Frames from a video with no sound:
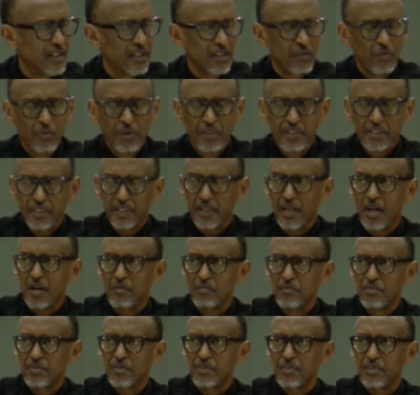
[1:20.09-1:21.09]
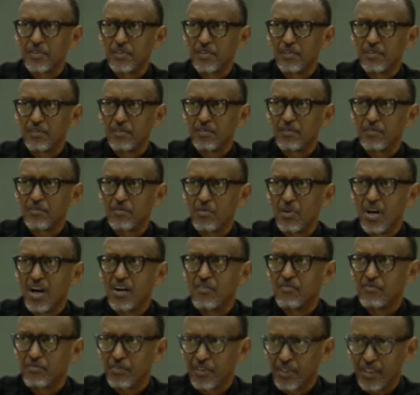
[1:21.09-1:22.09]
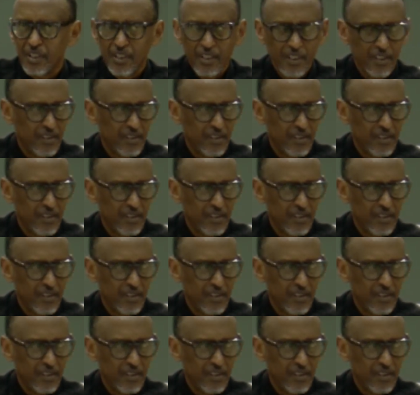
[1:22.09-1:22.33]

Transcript: when it comes to Africa.